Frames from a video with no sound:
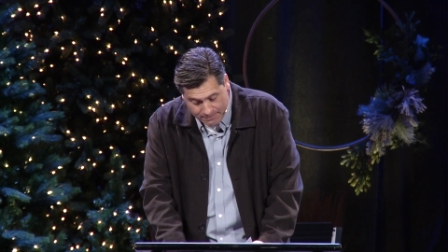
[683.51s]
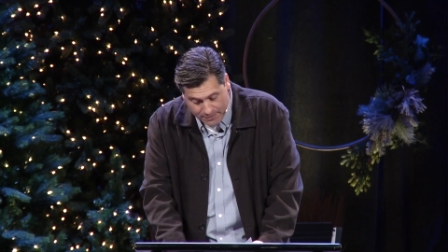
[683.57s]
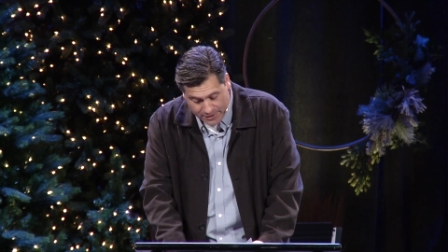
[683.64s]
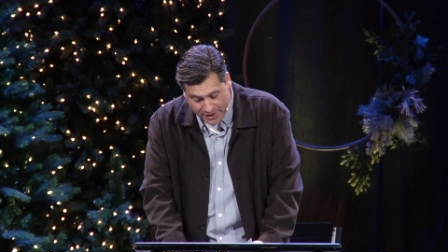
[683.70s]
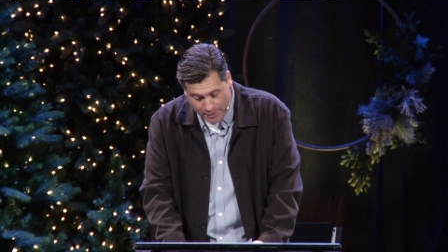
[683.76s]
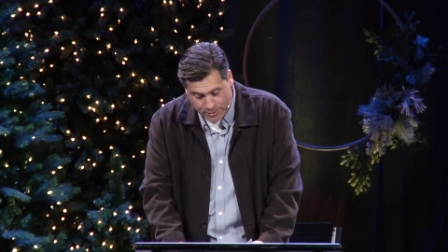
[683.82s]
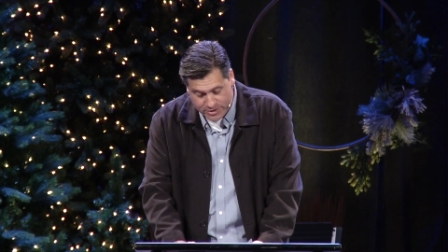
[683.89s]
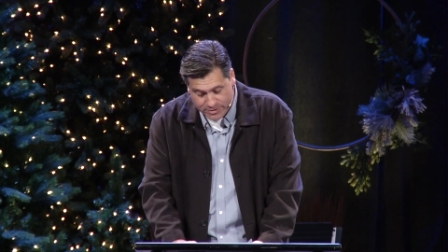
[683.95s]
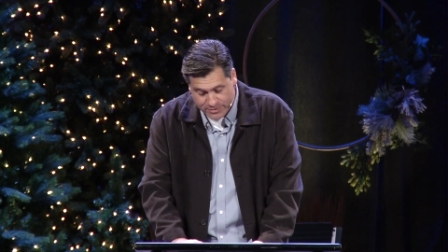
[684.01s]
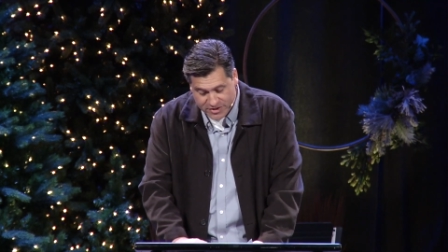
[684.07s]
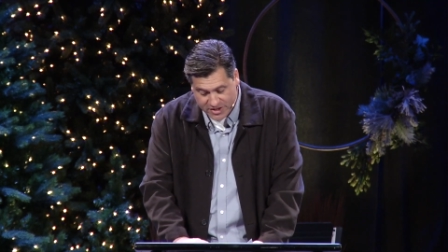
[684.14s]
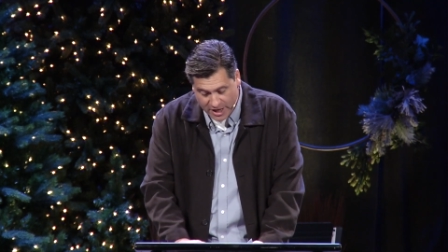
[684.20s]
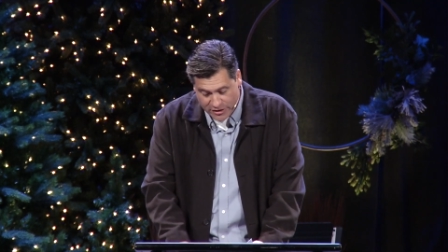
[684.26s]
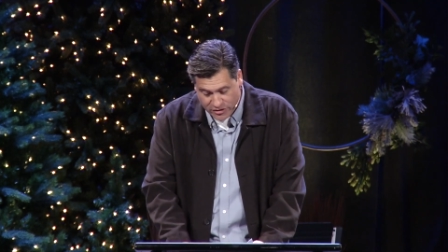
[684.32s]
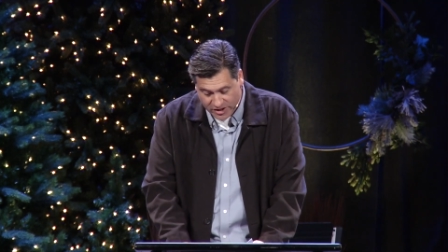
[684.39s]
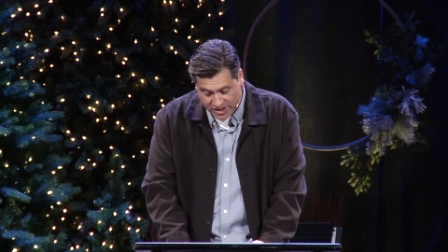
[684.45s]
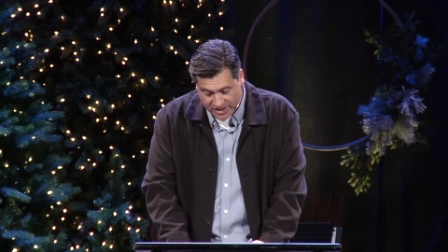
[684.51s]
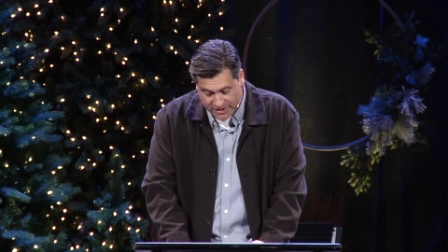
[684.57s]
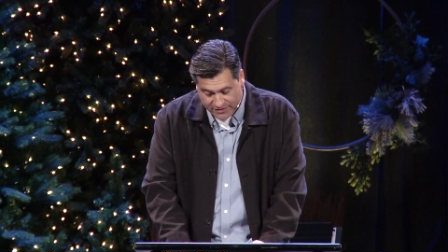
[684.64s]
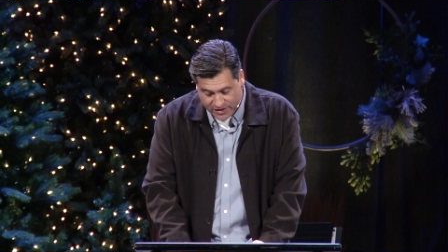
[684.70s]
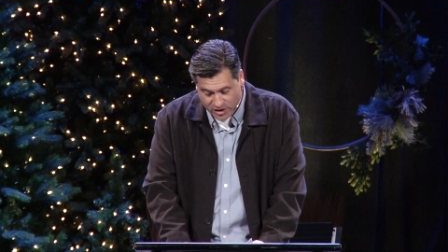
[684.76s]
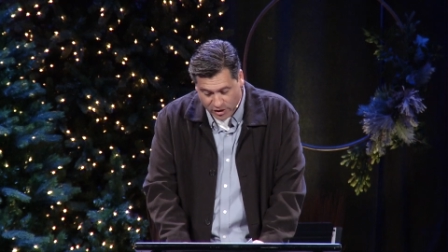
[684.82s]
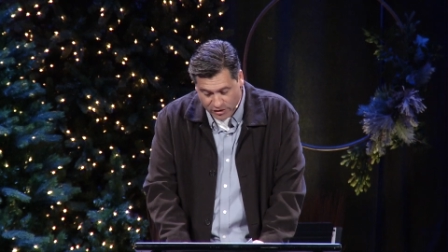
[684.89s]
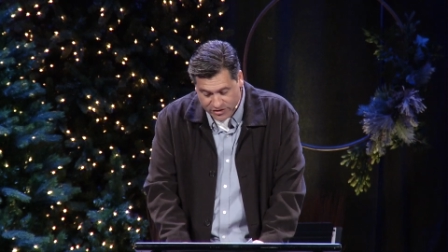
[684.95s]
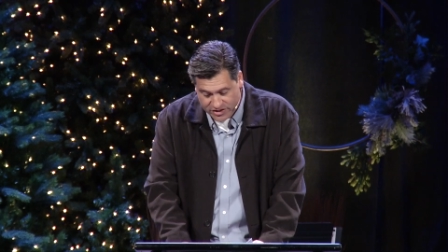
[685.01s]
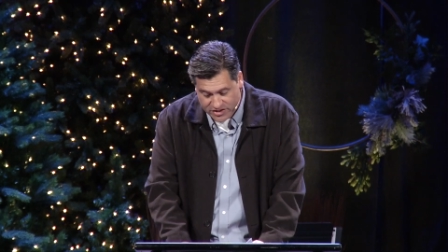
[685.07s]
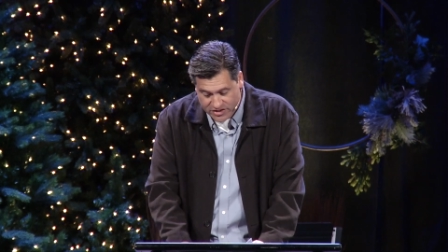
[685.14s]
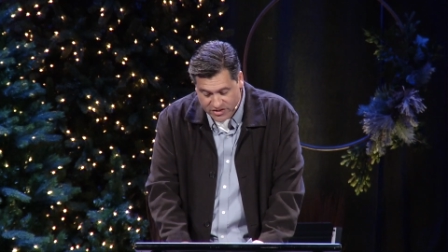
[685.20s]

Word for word: but there were some scheduling difficulties,